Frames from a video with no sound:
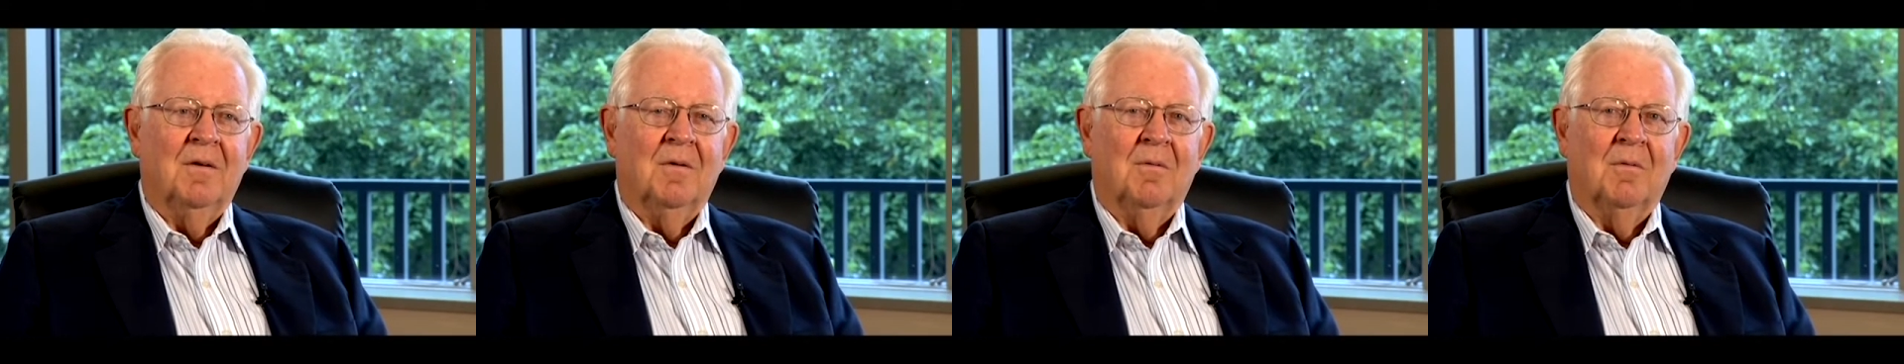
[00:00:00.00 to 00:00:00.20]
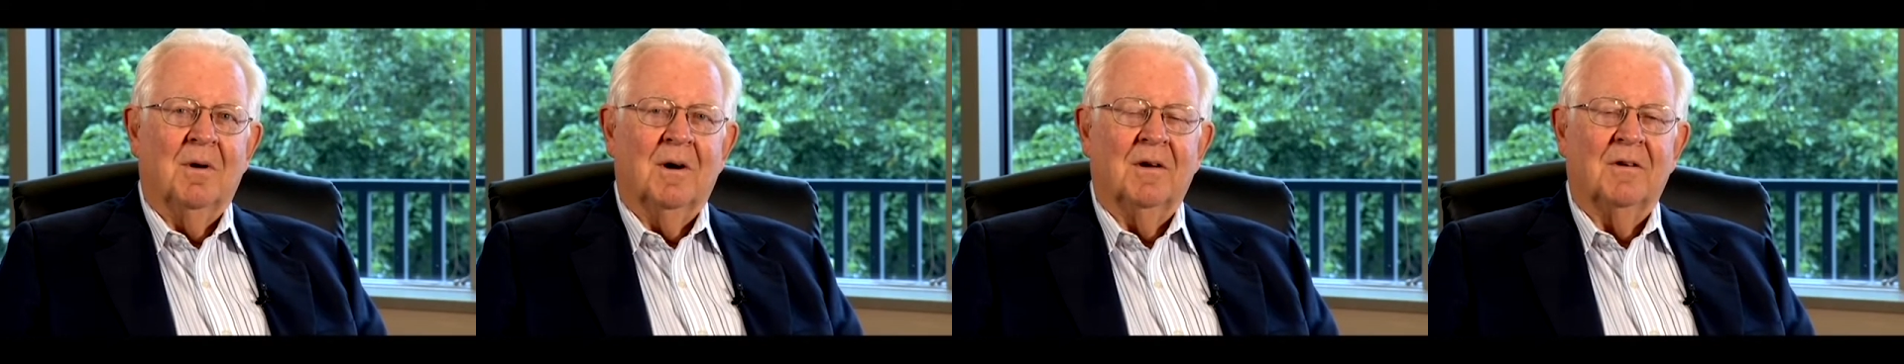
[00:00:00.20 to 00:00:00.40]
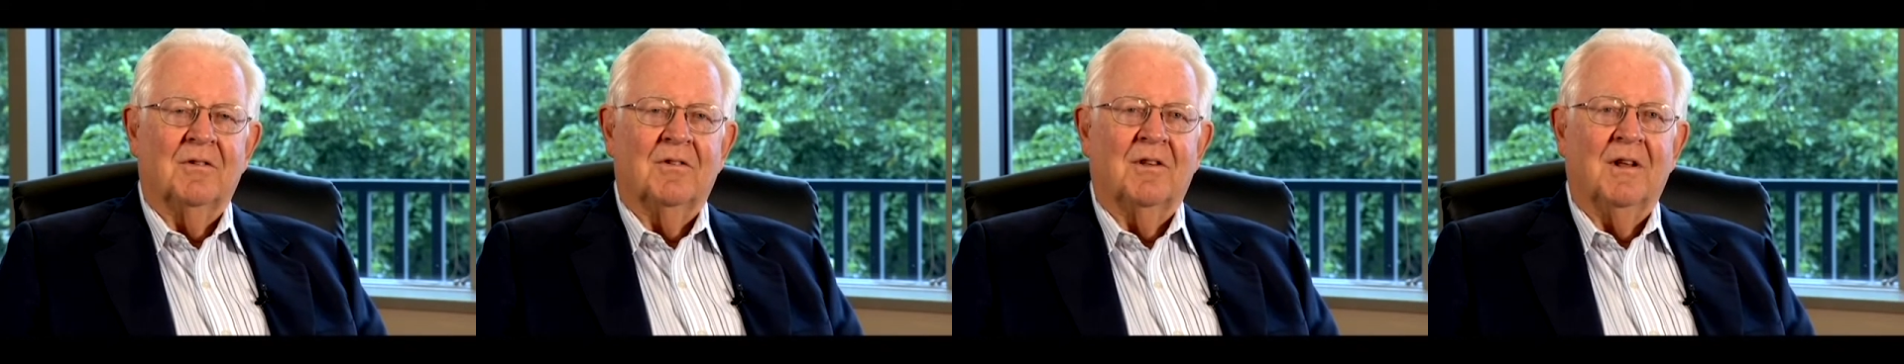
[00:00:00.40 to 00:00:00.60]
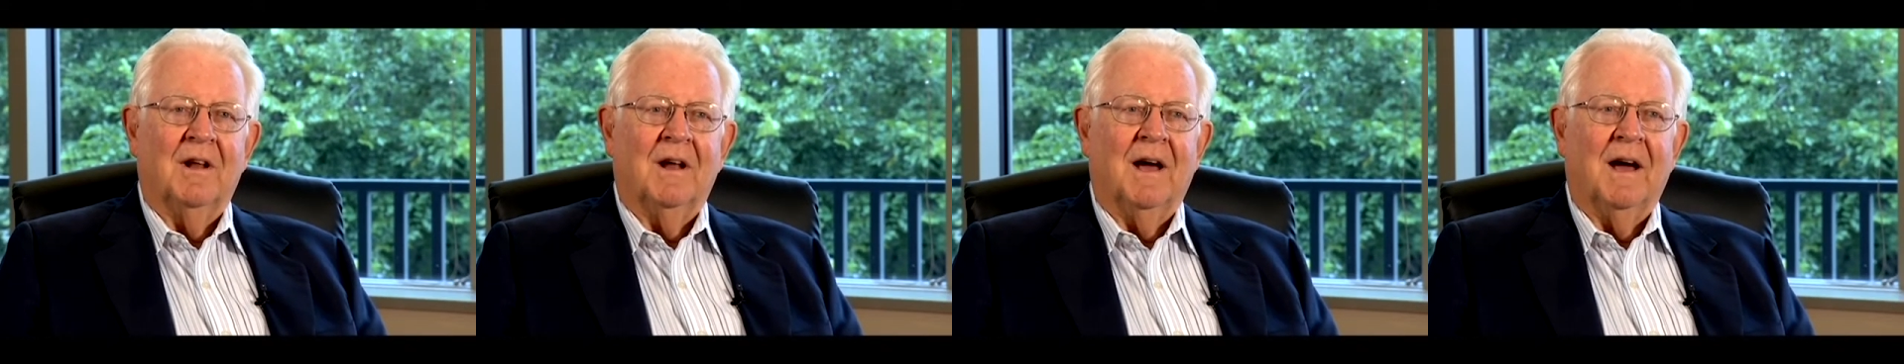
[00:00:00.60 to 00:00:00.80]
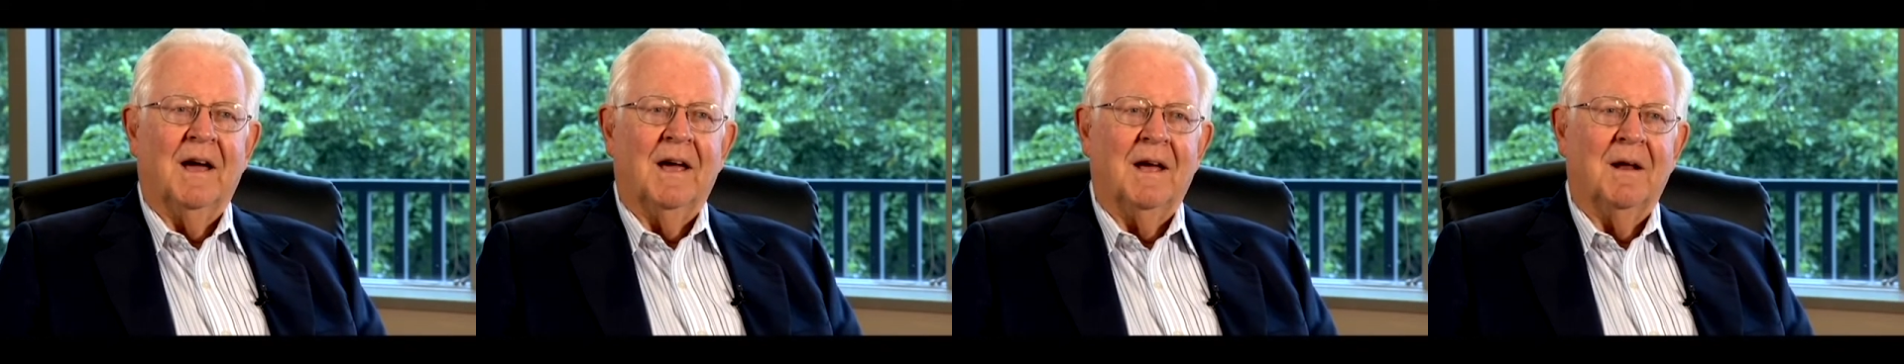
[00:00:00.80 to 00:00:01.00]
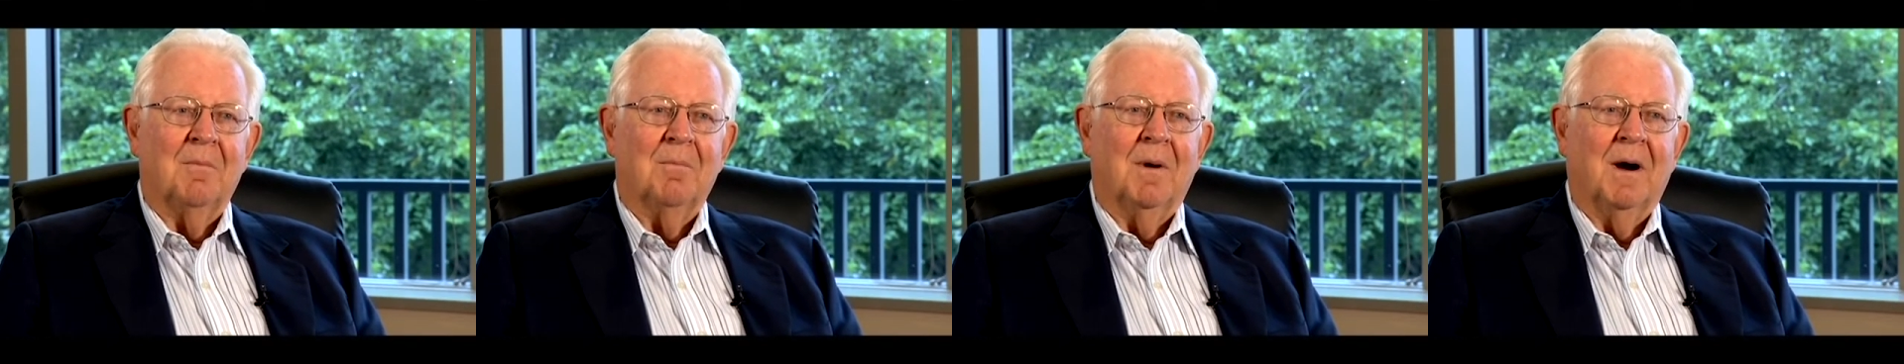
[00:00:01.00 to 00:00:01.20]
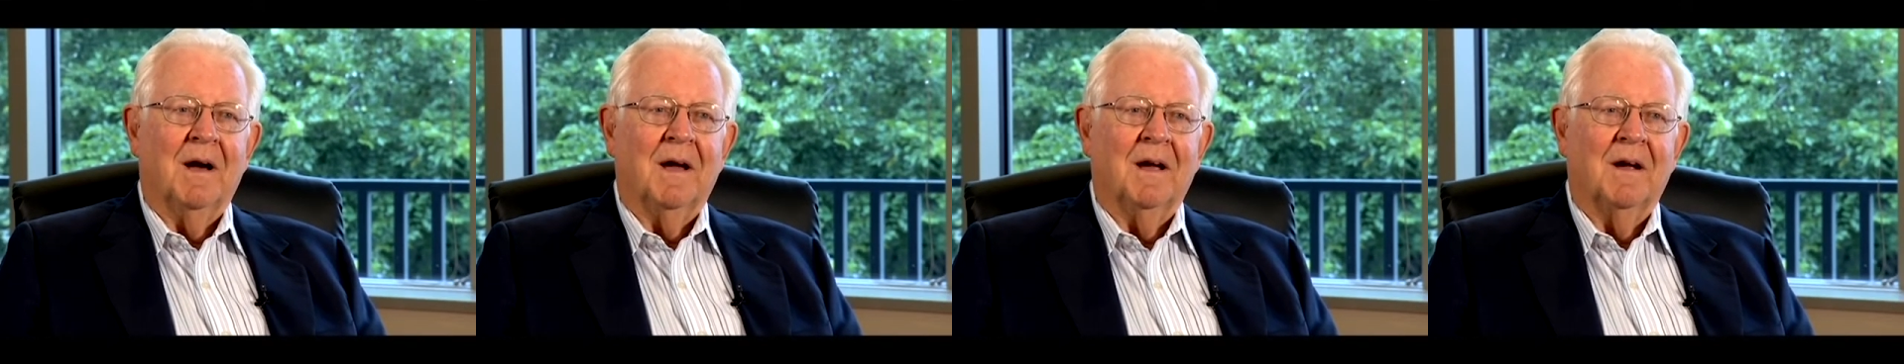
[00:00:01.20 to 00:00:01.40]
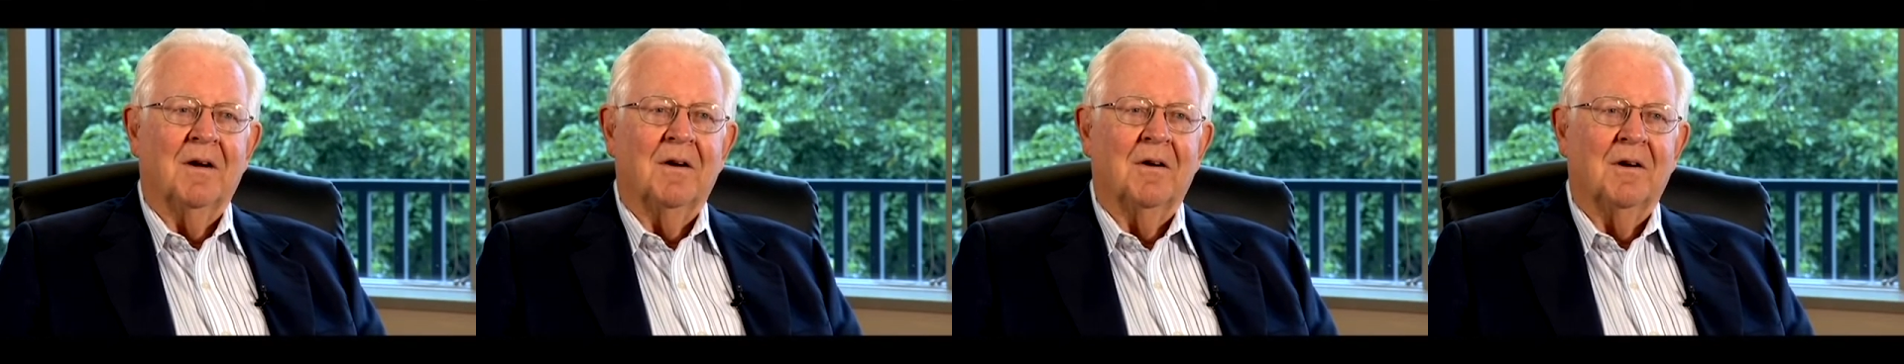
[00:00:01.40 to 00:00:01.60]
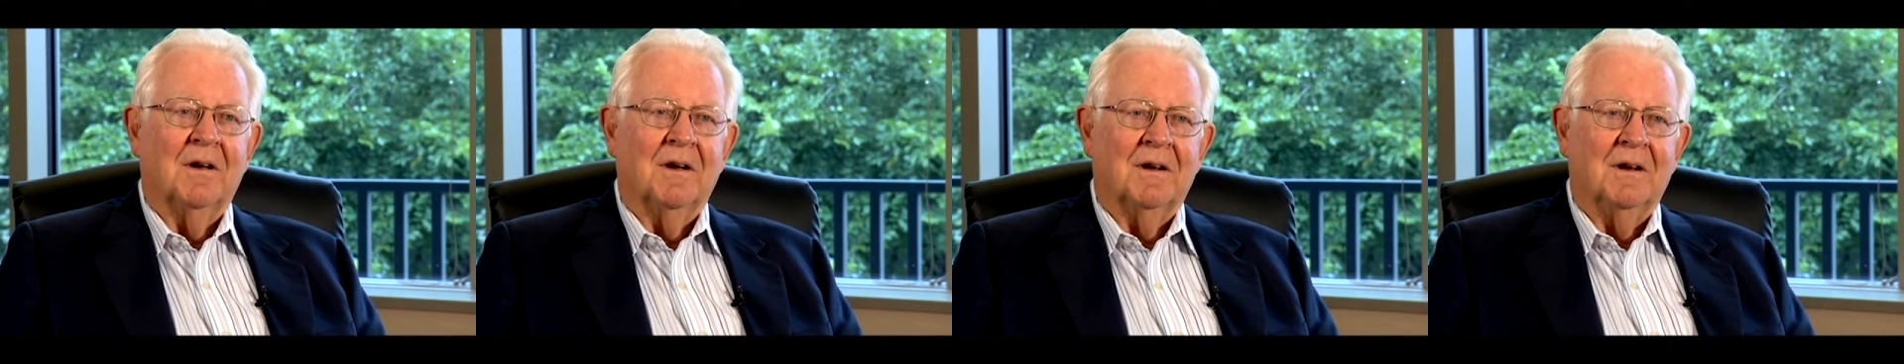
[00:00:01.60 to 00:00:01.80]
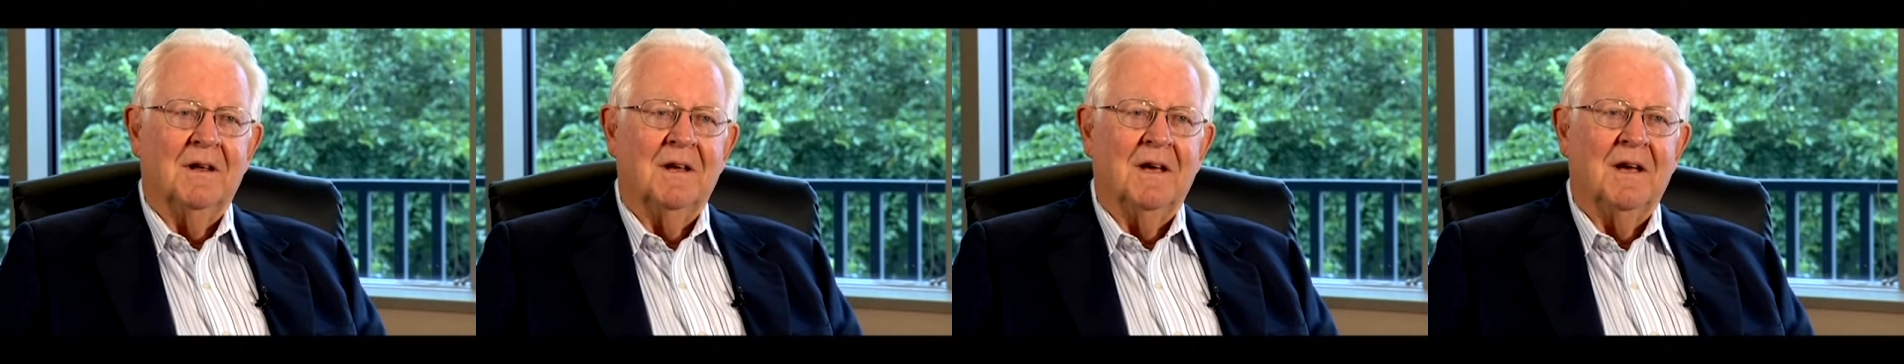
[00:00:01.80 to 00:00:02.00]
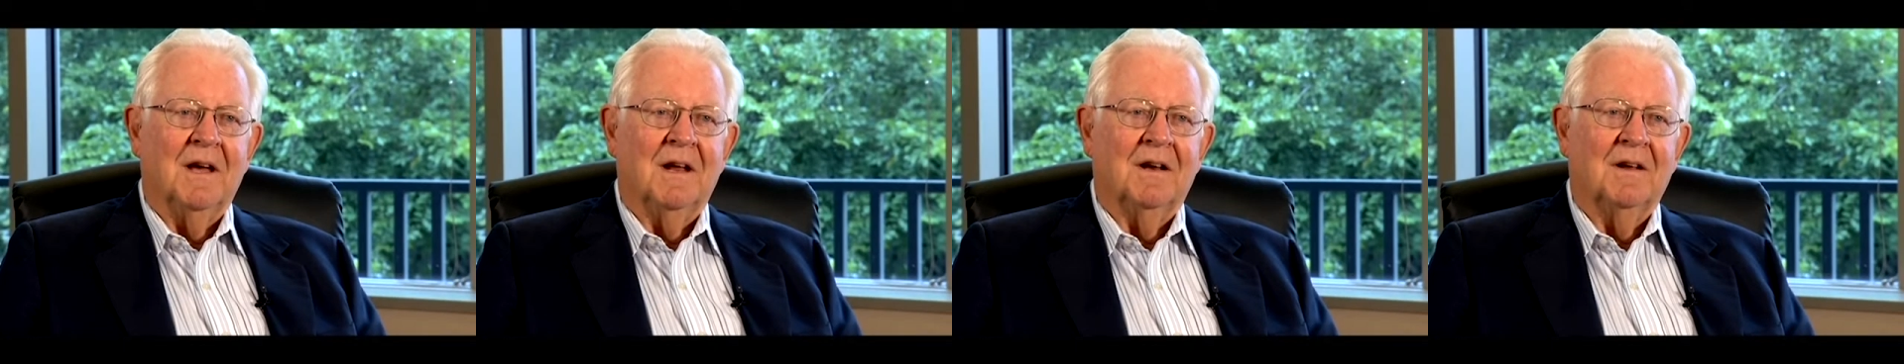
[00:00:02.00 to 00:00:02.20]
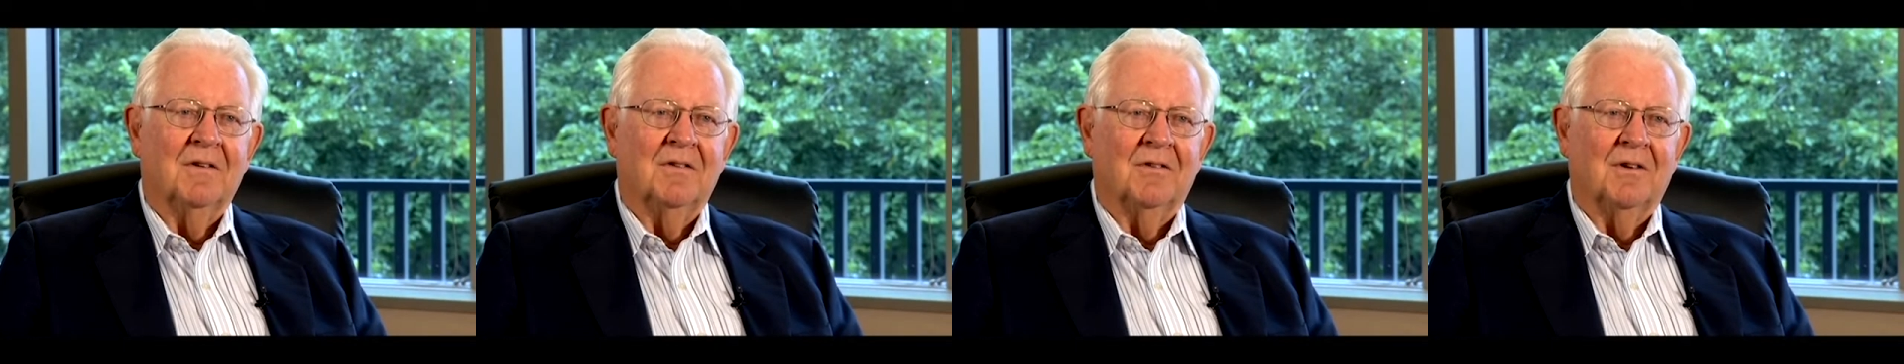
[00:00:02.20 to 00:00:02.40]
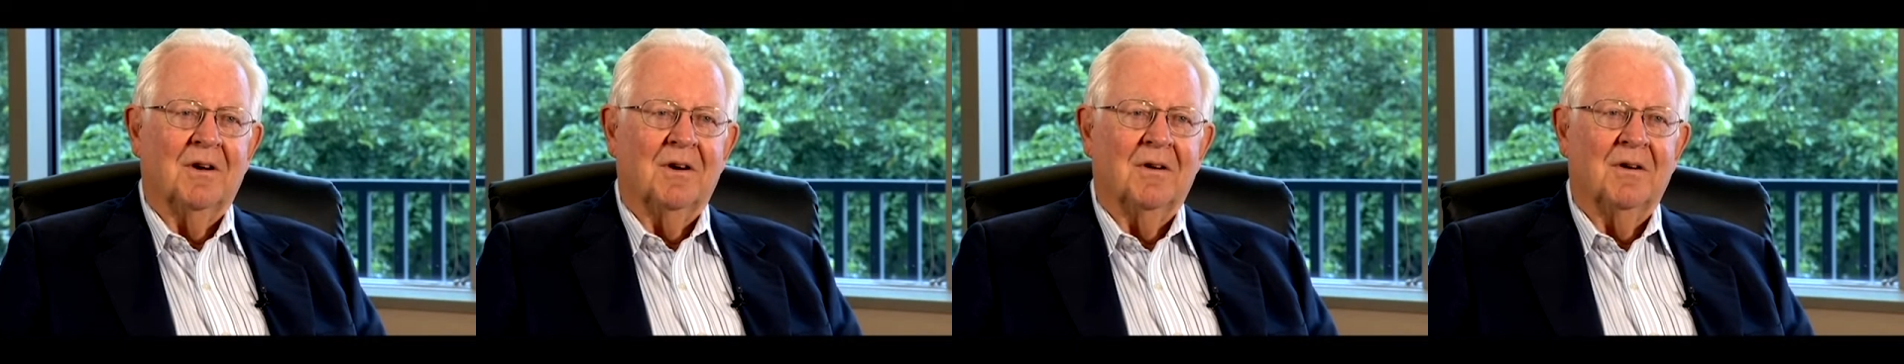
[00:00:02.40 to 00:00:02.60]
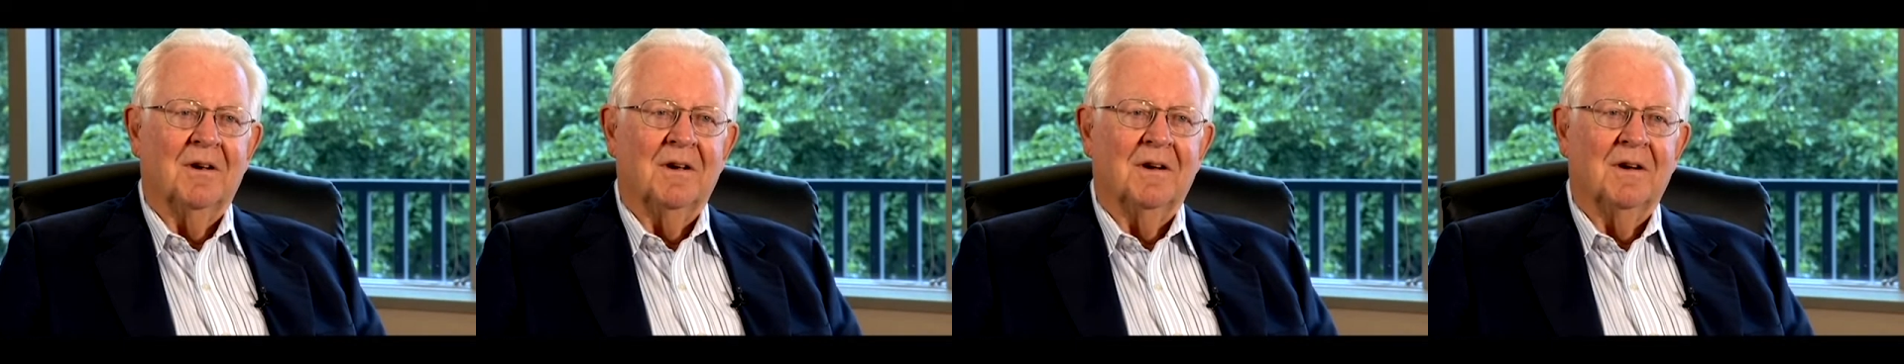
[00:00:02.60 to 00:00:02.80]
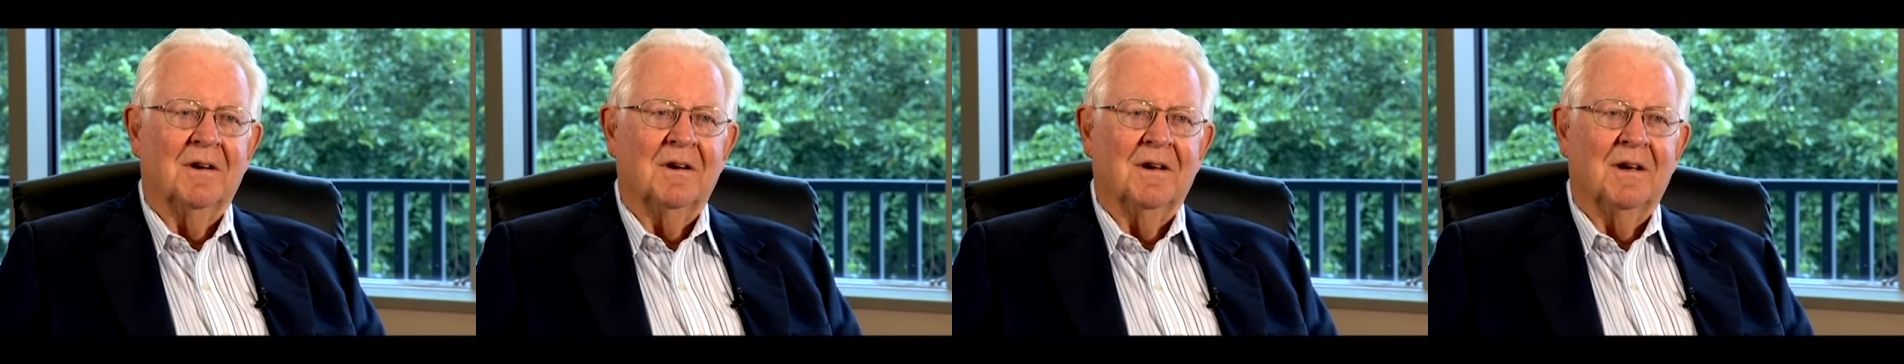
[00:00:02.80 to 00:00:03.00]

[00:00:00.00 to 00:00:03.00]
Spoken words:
was that I had my area and he had his area.